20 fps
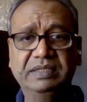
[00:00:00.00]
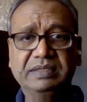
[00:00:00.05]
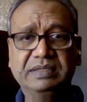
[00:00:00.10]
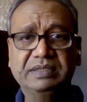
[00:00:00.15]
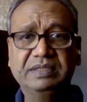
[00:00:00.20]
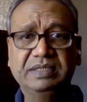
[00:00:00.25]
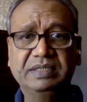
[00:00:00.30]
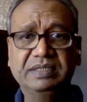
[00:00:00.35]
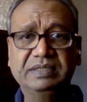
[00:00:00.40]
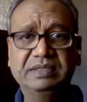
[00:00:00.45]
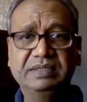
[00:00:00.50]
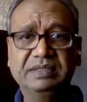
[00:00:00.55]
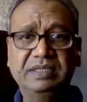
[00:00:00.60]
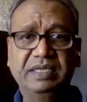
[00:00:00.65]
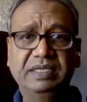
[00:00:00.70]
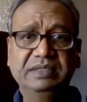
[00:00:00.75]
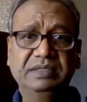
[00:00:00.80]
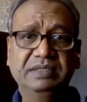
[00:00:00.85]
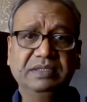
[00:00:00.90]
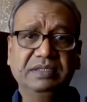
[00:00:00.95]
This is
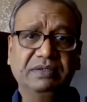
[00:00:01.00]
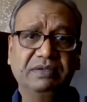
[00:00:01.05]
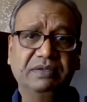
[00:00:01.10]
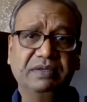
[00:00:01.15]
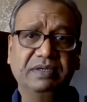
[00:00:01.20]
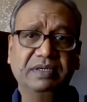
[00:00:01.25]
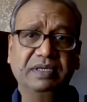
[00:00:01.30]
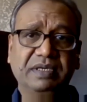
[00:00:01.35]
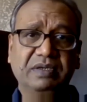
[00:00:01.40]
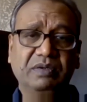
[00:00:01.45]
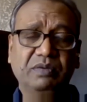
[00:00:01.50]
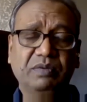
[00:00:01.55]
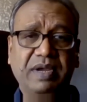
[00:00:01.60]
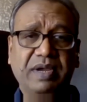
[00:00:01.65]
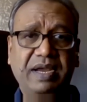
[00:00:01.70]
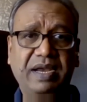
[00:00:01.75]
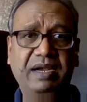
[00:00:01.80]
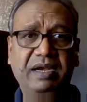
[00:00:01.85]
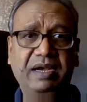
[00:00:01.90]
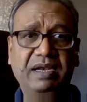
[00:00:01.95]
engineering to
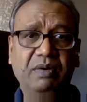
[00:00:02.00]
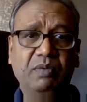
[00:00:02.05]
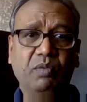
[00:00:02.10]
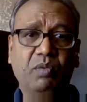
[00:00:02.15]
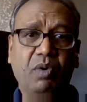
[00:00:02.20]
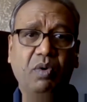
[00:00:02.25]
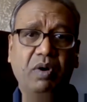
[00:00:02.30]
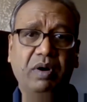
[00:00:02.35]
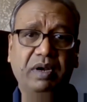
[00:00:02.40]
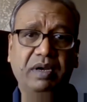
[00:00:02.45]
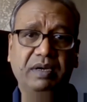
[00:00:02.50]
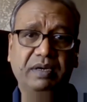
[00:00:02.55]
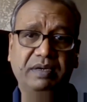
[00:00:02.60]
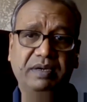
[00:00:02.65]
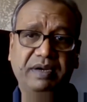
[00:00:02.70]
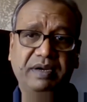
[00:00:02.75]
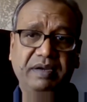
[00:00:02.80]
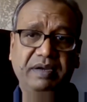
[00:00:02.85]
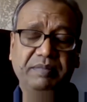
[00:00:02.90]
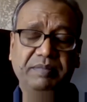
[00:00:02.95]
handle water
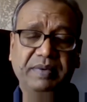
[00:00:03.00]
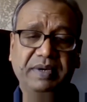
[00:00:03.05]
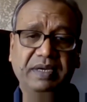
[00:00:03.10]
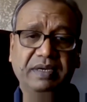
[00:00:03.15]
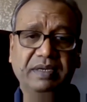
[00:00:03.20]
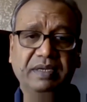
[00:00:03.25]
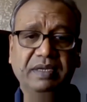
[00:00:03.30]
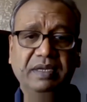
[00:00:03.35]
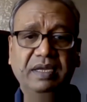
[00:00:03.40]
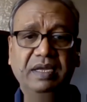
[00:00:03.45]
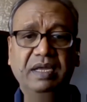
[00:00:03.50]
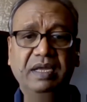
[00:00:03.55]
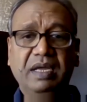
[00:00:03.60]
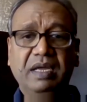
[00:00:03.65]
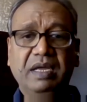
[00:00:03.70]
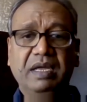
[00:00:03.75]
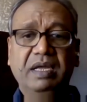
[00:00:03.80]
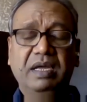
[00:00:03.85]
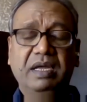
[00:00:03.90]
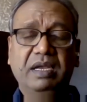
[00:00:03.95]
treatment.
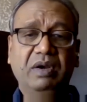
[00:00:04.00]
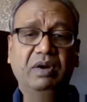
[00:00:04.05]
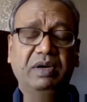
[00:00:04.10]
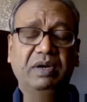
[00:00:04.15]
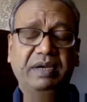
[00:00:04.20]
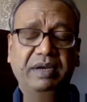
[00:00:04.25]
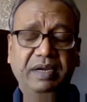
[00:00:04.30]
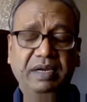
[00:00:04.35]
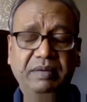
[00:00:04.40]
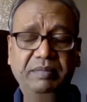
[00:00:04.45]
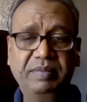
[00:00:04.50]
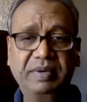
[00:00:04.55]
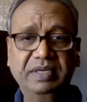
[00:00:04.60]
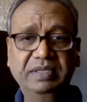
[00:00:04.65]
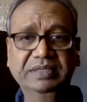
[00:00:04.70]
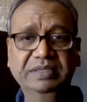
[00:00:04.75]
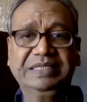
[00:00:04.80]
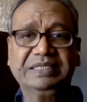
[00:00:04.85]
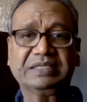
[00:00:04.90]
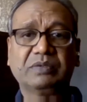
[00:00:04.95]
Uh, not
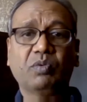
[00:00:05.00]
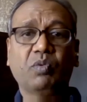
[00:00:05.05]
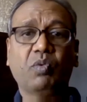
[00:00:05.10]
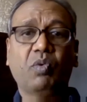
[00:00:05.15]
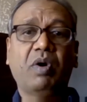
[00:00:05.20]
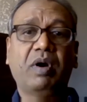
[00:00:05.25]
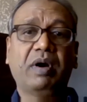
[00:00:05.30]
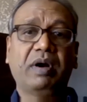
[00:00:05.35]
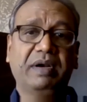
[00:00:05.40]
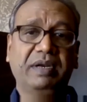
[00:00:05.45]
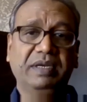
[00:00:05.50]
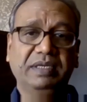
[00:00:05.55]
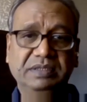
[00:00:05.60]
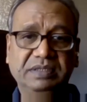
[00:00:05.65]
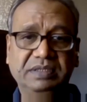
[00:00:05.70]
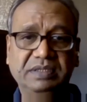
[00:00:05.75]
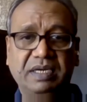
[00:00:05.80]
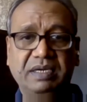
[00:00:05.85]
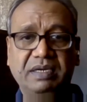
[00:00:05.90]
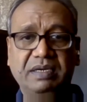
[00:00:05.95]
treatment, just water
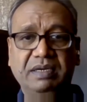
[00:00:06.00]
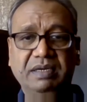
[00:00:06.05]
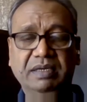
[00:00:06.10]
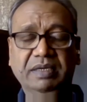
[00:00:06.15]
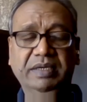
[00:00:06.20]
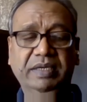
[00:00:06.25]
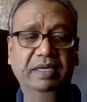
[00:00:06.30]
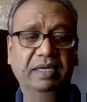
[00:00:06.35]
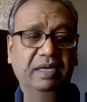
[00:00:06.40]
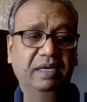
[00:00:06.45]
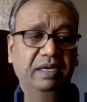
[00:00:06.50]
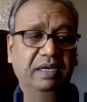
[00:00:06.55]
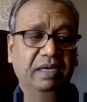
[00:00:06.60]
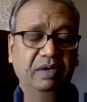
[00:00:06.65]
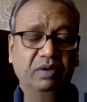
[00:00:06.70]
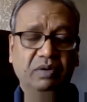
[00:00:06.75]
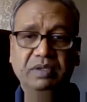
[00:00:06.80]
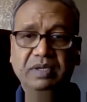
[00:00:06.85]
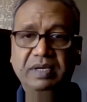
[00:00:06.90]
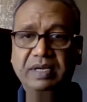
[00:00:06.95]
in general.
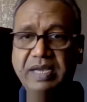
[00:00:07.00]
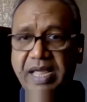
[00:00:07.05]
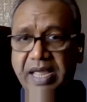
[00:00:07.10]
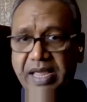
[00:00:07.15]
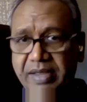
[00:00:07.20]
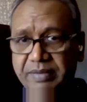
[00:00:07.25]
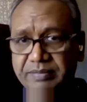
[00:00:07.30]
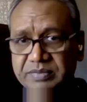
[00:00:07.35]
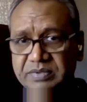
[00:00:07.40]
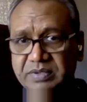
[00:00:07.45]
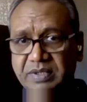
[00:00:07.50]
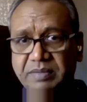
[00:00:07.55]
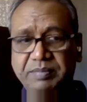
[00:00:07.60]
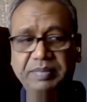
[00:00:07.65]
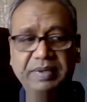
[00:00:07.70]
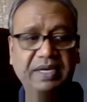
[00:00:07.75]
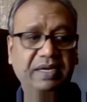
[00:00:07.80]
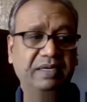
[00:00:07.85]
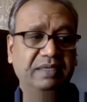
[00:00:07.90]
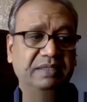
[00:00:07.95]
You know, the dams are
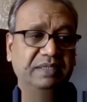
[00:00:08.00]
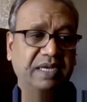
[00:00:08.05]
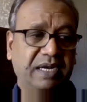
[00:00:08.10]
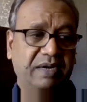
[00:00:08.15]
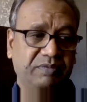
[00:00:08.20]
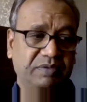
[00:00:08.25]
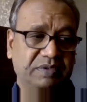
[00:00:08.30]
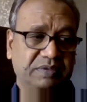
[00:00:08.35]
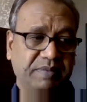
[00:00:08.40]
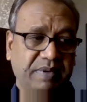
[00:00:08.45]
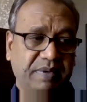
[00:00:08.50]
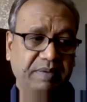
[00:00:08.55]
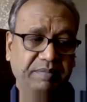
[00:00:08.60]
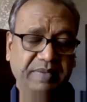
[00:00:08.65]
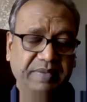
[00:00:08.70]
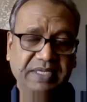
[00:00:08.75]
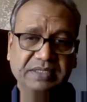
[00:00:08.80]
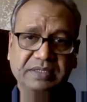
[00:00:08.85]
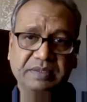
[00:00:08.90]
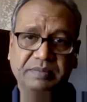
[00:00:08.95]
built. That was my
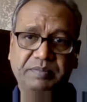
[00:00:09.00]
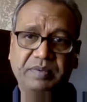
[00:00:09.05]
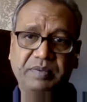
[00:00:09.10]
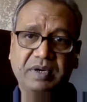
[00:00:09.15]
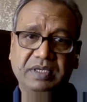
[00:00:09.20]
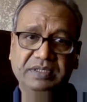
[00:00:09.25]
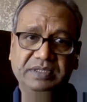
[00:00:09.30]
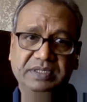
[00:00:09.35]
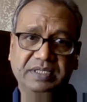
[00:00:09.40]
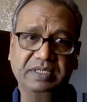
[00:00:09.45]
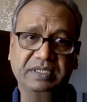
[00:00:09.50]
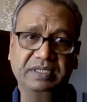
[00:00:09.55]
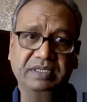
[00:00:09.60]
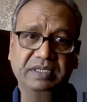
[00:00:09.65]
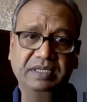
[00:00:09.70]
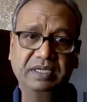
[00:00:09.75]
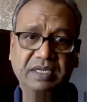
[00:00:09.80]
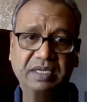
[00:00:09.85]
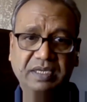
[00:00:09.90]
major project.